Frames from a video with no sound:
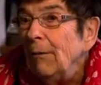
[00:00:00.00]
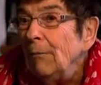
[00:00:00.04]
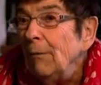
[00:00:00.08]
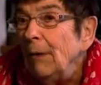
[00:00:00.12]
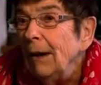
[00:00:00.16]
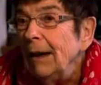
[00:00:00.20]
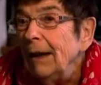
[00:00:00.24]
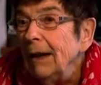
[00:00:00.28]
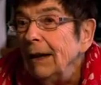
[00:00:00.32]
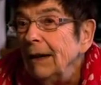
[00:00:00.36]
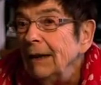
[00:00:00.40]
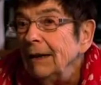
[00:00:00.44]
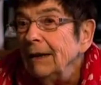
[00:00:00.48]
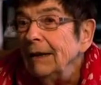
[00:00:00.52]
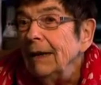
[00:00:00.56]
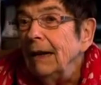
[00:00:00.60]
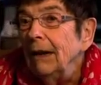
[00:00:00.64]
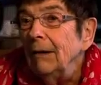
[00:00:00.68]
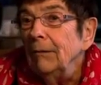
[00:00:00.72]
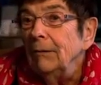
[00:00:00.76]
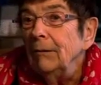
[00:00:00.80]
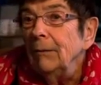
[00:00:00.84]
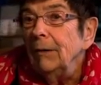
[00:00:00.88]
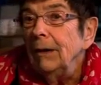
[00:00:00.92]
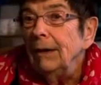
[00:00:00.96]
Well,
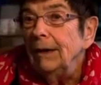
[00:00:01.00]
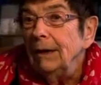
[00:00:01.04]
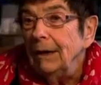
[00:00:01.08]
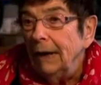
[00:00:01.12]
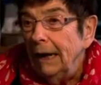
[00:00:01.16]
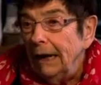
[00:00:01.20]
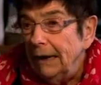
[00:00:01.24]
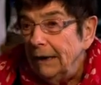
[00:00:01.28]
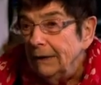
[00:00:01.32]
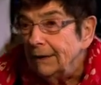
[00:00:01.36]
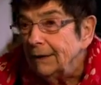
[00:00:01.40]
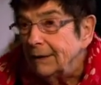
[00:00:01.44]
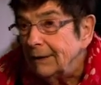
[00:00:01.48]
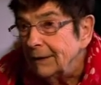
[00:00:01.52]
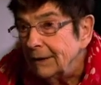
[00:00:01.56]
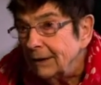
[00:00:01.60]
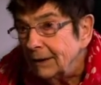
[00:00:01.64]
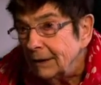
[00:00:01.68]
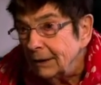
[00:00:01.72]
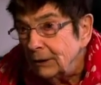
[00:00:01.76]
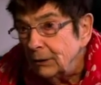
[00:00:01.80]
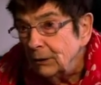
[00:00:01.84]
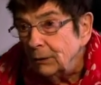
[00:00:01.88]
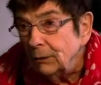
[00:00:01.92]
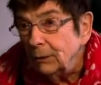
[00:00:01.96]

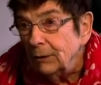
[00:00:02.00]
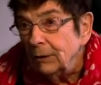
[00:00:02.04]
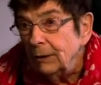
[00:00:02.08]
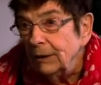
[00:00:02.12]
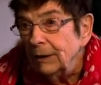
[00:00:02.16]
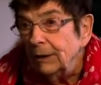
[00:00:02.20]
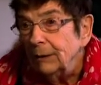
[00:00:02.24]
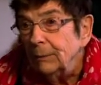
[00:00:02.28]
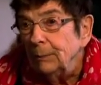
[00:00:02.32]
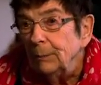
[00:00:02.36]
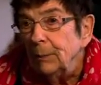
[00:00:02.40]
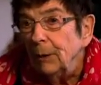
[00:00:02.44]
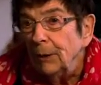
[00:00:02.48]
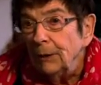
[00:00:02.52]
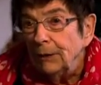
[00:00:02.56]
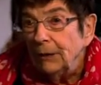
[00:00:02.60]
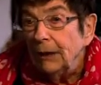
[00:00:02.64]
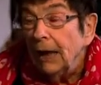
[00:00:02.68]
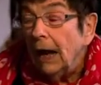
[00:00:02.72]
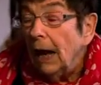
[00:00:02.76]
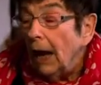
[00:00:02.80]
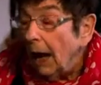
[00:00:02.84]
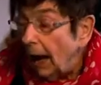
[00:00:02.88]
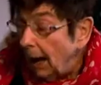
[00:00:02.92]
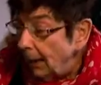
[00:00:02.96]
yes, to a point.
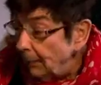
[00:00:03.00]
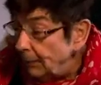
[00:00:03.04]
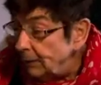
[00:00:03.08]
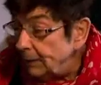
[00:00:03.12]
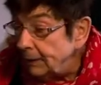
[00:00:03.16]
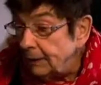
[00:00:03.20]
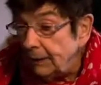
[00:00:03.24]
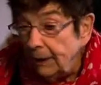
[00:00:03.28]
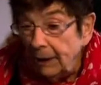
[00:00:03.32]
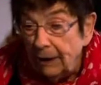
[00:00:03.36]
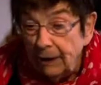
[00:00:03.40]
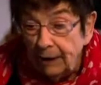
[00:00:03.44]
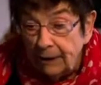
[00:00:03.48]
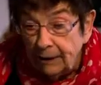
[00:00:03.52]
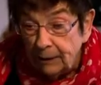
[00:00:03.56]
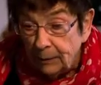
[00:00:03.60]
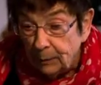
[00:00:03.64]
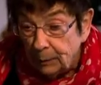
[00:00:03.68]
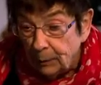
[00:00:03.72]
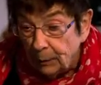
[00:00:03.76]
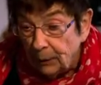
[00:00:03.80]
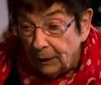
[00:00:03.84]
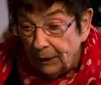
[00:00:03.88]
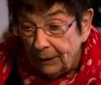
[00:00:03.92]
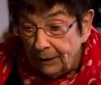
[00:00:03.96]
I'm still
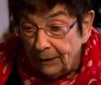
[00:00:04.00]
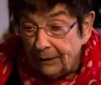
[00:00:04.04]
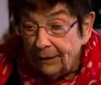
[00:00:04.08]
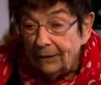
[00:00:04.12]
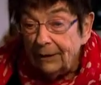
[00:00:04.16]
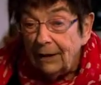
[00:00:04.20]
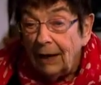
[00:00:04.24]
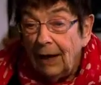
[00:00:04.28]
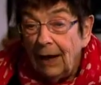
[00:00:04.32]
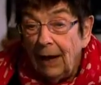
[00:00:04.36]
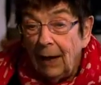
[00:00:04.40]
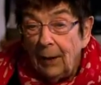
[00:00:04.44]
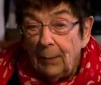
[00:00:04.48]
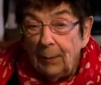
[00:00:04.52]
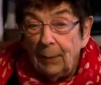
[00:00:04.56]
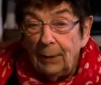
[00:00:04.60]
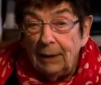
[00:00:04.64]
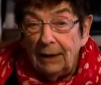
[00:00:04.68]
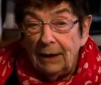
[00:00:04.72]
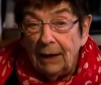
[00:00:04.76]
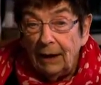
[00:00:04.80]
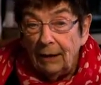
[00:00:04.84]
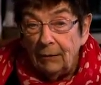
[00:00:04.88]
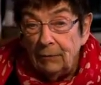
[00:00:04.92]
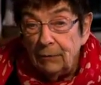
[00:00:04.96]
surprised,
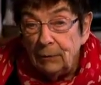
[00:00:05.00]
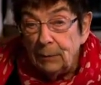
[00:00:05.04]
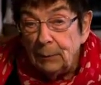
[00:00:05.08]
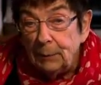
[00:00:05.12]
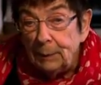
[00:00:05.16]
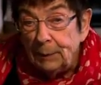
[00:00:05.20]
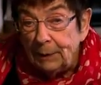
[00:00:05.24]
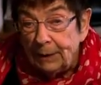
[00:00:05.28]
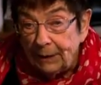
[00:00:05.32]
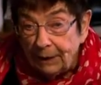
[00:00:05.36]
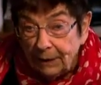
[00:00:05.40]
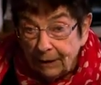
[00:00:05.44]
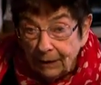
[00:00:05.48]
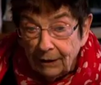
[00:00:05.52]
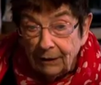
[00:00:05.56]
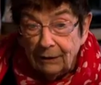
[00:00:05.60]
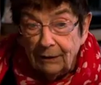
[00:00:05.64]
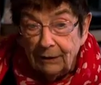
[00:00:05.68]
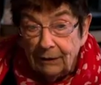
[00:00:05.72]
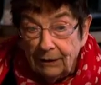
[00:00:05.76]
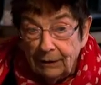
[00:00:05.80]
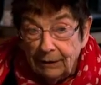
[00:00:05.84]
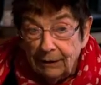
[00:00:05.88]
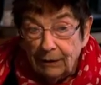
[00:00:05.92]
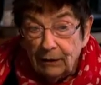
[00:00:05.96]
but I was
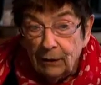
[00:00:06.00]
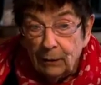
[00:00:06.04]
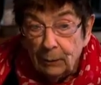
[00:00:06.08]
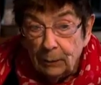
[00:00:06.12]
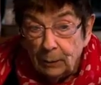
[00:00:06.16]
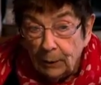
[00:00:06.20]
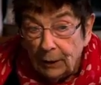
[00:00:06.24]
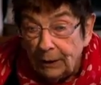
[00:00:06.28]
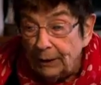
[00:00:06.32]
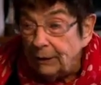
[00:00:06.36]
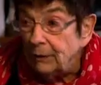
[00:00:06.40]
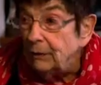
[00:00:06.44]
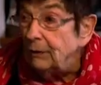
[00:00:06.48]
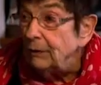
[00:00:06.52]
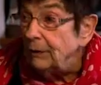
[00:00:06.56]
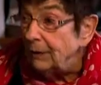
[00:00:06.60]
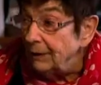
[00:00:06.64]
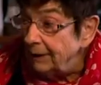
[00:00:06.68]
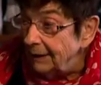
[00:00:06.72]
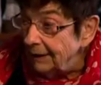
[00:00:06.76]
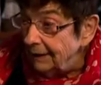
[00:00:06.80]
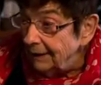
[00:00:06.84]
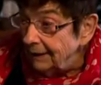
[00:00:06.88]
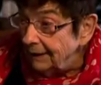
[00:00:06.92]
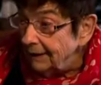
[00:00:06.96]
particularly surprised to
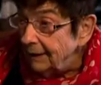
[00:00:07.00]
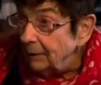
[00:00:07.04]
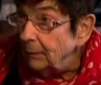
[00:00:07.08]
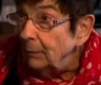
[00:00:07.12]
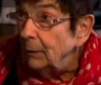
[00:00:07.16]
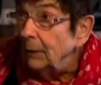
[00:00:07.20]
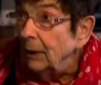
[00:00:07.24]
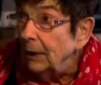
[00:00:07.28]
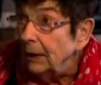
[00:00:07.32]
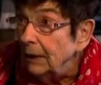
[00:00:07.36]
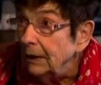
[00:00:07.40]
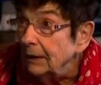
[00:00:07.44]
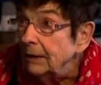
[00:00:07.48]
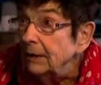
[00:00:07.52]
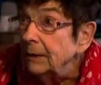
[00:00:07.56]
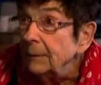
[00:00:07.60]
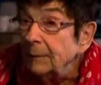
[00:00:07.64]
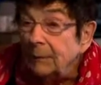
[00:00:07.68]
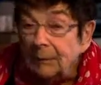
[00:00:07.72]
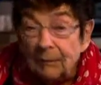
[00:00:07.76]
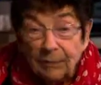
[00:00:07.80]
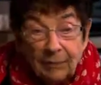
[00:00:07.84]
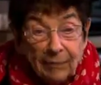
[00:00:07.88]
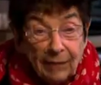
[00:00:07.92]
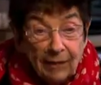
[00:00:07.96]
see some things
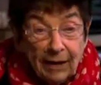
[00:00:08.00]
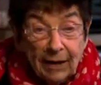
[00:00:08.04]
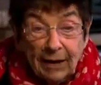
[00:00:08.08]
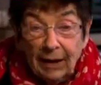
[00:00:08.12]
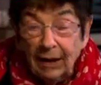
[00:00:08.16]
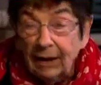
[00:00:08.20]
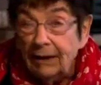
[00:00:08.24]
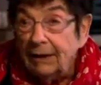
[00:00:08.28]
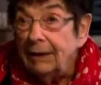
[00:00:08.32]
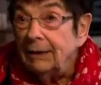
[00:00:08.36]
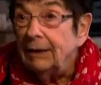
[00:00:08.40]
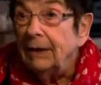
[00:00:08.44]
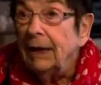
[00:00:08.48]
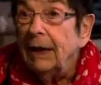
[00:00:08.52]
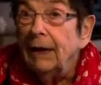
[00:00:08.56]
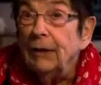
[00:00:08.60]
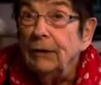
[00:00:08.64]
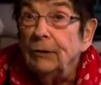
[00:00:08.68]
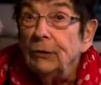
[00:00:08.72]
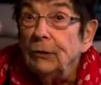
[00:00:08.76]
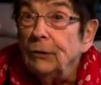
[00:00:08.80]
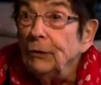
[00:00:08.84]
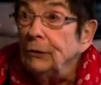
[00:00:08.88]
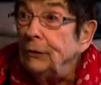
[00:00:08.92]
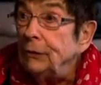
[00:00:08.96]
that I
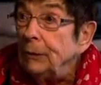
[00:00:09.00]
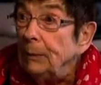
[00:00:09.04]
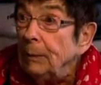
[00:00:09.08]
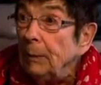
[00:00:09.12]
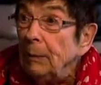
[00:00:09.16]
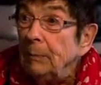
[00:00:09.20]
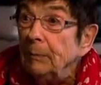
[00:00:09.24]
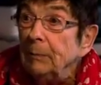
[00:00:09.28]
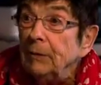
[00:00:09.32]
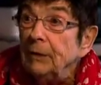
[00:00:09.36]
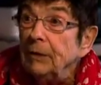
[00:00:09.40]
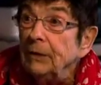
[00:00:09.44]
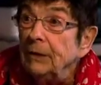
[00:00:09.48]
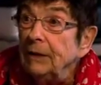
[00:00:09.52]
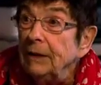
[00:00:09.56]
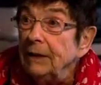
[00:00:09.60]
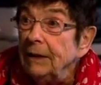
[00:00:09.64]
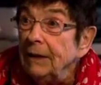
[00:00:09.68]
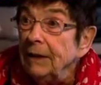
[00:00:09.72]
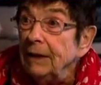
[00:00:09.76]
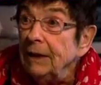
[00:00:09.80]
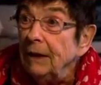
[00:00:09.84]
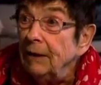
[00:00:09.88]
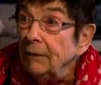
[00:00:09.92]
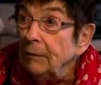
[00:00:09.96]
don't remember
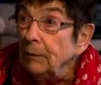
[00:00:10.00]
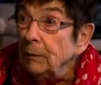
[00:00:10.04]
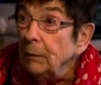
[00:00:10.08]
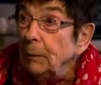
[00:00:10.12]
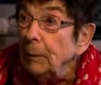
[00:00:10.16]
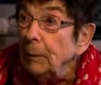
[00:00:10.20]
seeing ever